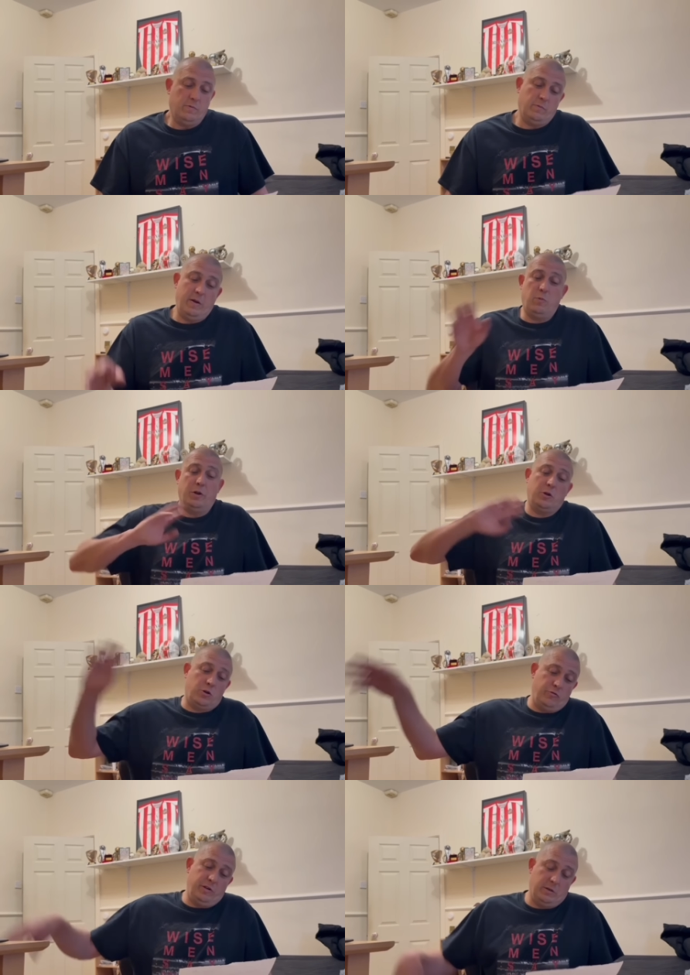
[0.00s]
one of the
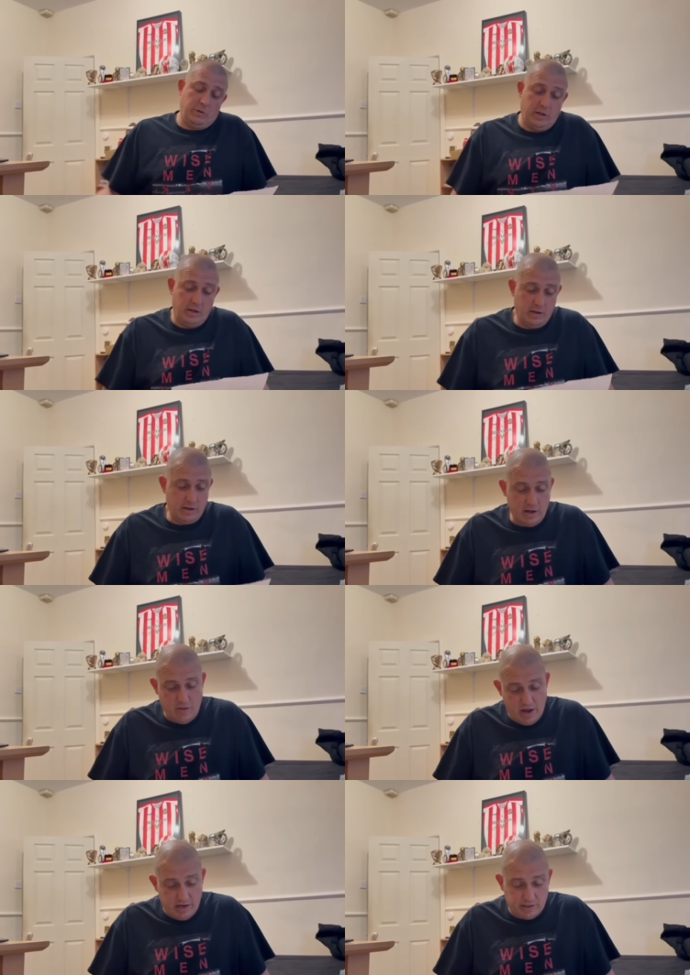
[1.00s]
countries over there in
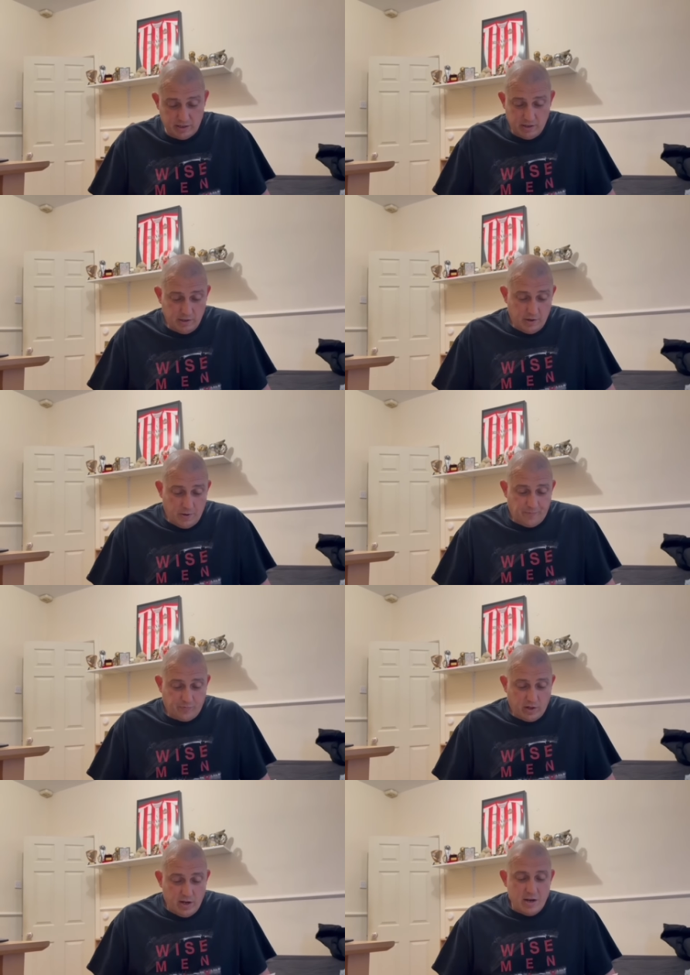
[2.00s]
the east.
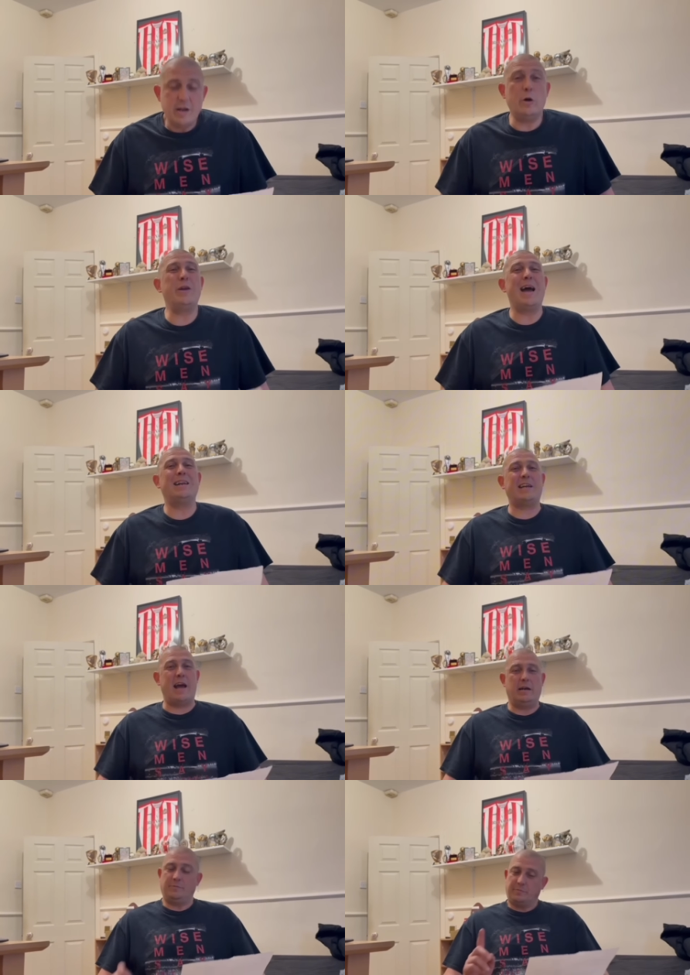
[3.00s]
Leo
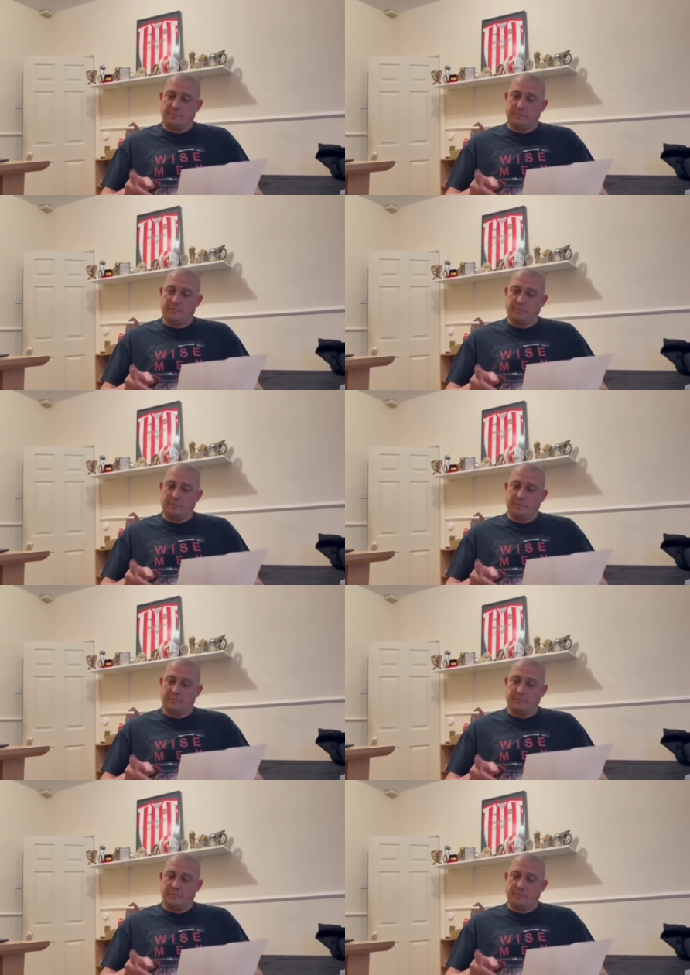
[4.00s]
Yelder.